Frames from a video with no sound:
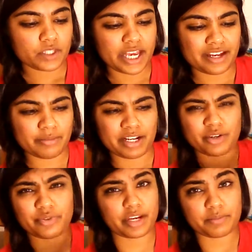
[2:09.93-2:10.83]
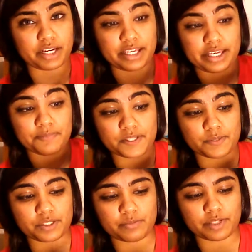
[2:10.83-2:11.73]
yeah, I mean, I don't think I'm going to keep this
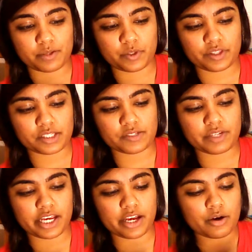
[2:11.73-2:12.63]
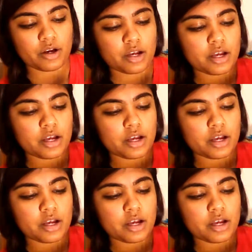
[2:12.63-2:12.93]
once I'm done with this video.